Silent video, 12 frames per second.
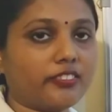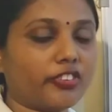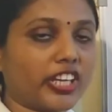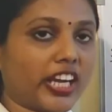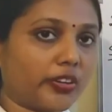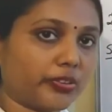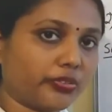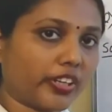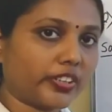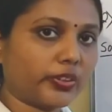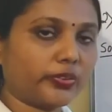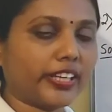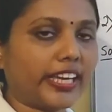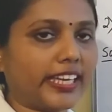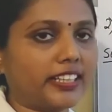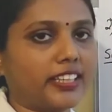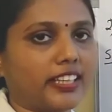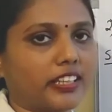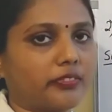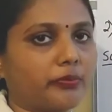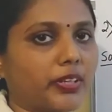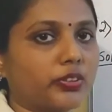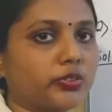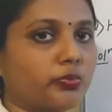We have to find out n here
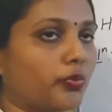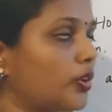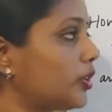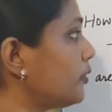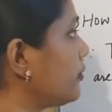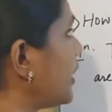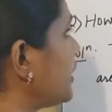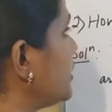because we want to find